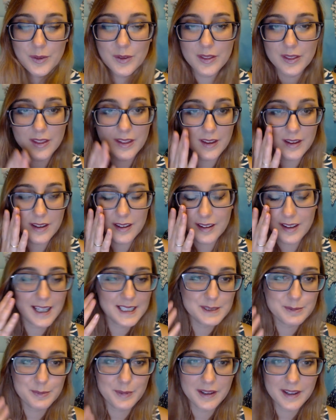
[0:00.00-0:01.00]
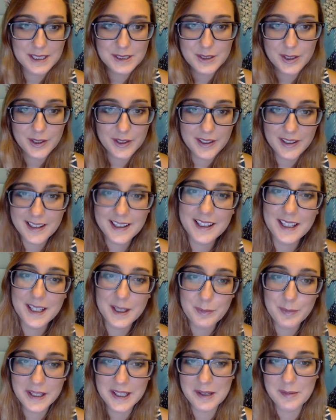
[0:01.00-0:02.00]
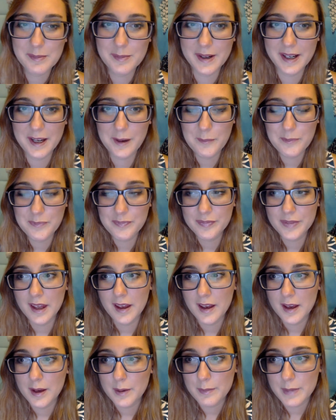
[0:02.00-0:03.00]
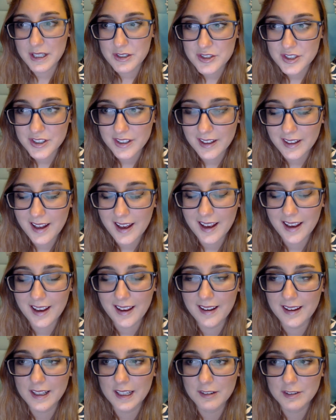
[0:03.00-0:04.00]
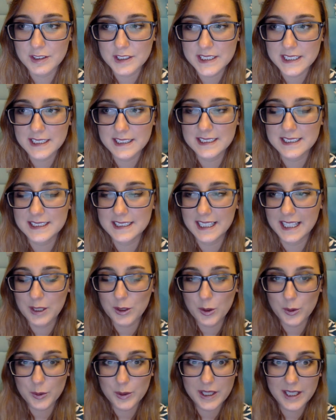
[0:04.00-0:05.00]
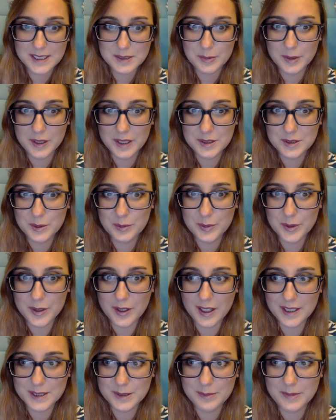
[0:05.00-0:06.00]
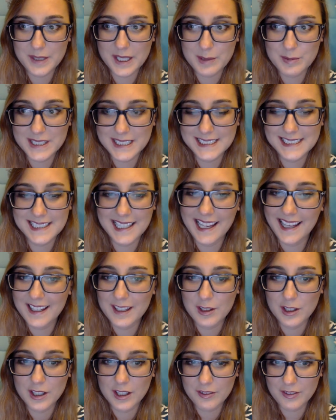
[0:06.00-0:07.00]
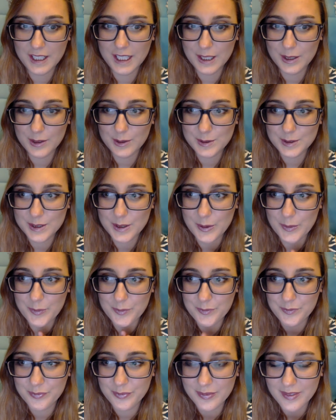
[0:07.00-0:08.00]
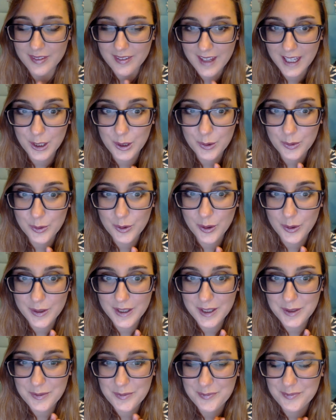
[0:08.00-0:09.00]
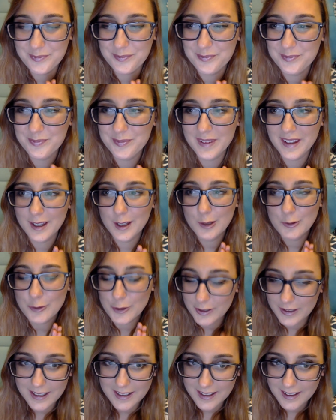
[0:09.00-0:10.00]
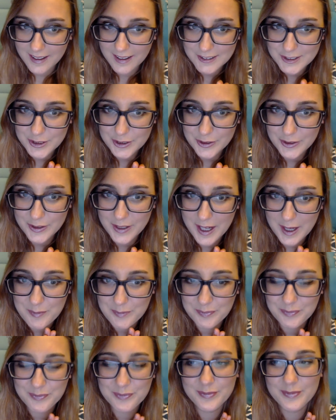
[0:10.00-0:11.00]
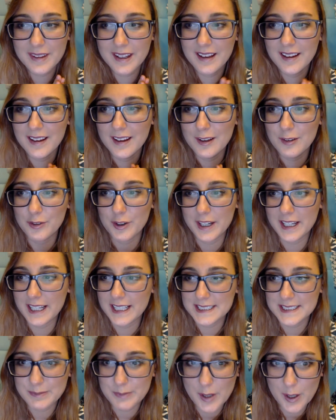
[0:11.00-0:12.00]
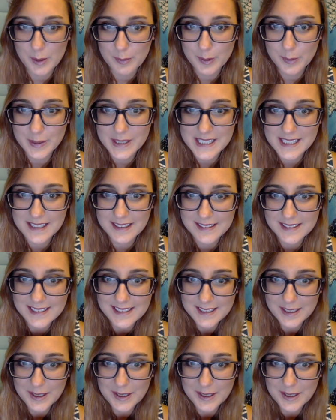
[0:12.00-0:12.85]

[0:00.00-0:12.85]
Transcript: the next month I started it, he became my patron. And ever since, like, Cody has been a super awesome name to say in the video. So thank you, Cody, for lending us your name for ASMR purposes.